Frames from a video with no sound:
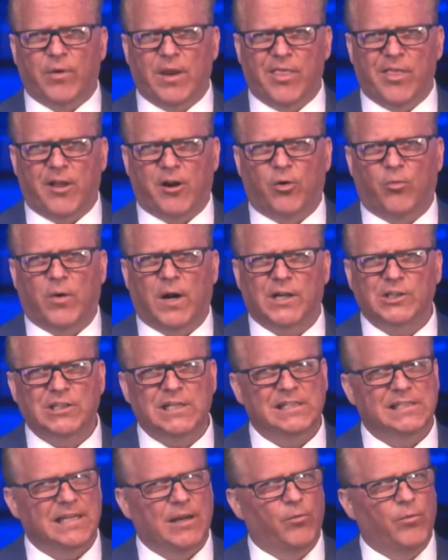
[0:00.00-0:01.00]
that are
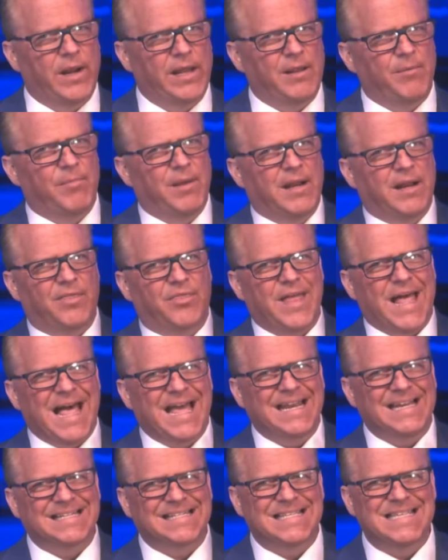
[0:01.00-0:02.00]
watching say, wait a minute,
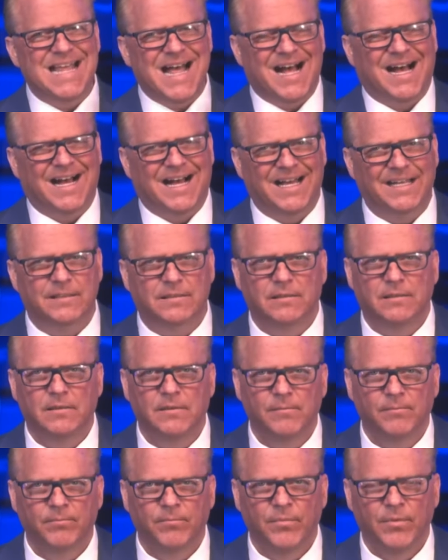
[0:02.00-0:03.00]
that is not,
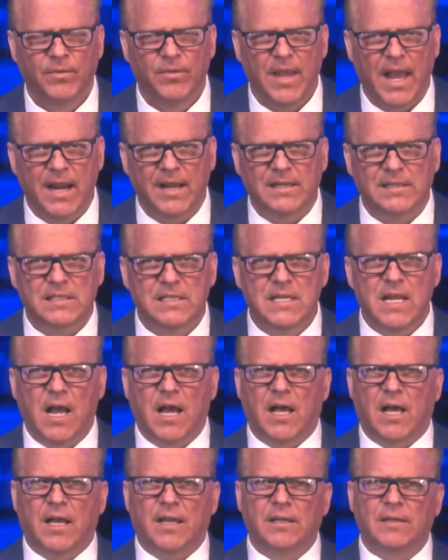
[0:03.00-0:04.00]
that is
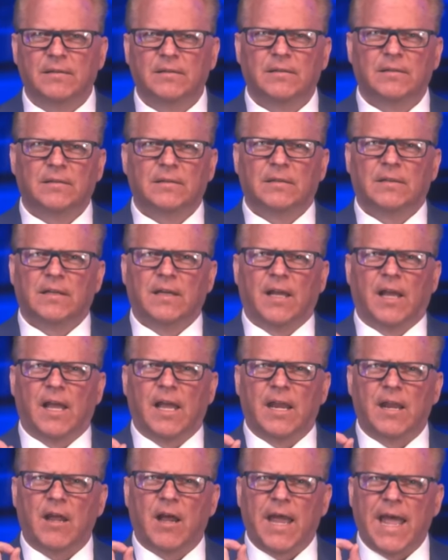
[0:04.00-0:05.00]
not
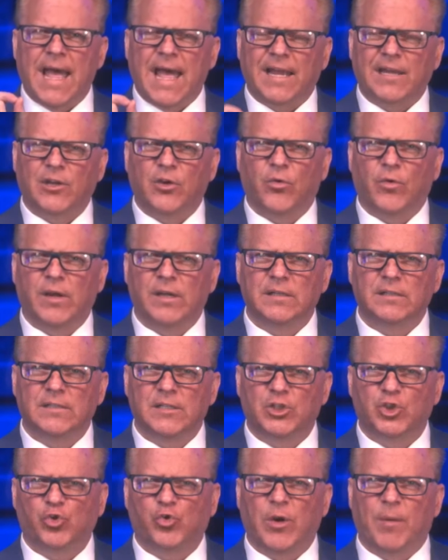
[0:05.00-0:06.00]
an accurate
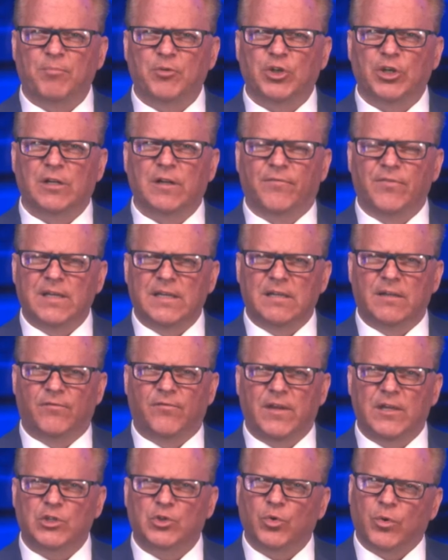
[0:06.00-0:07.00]
description of the
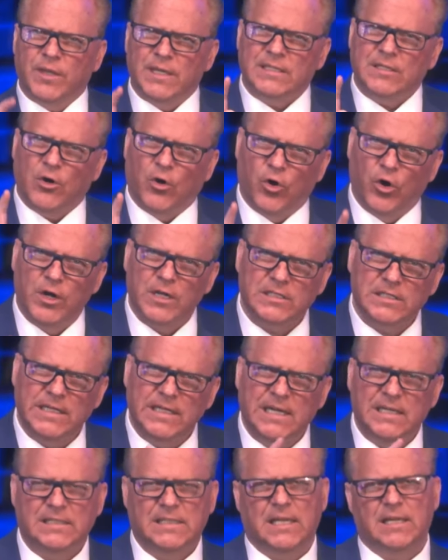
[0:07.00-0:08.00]
individual that's earnestly
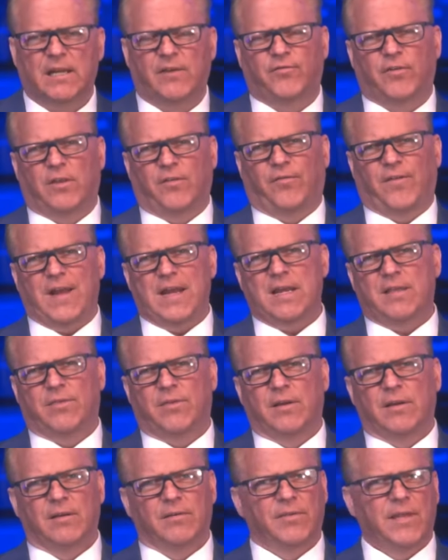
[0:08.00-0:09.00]
contending for the faith.
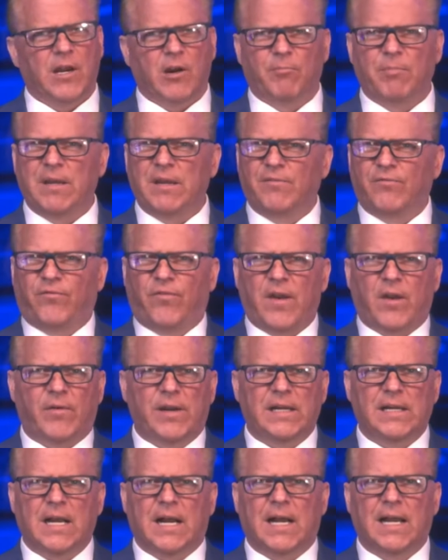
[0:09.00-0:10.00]
They are being
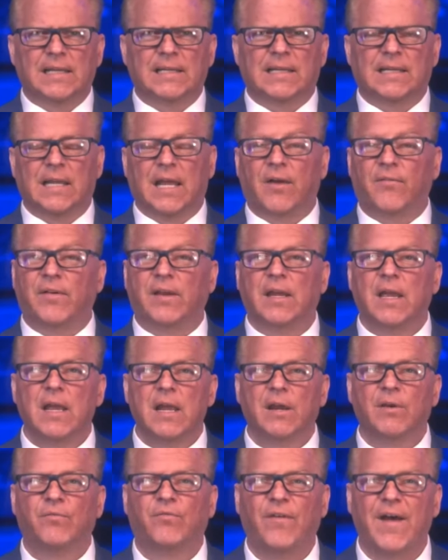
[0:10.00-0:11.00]
very kind and loving.
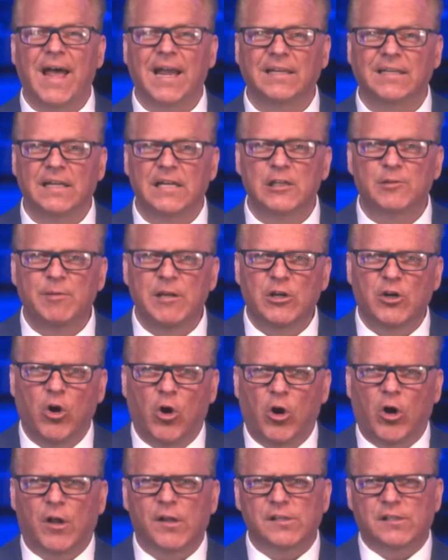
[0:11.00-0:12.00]
In fact, it is
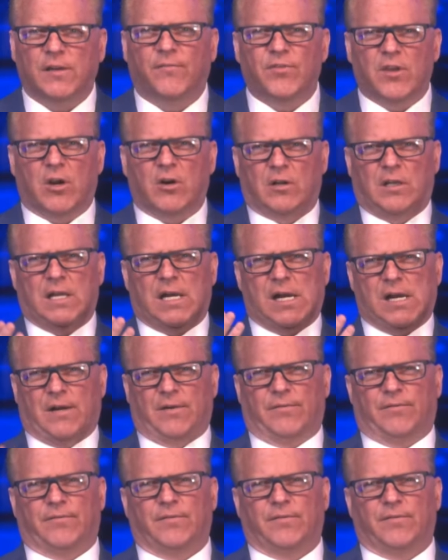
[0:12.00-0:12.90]
because of their love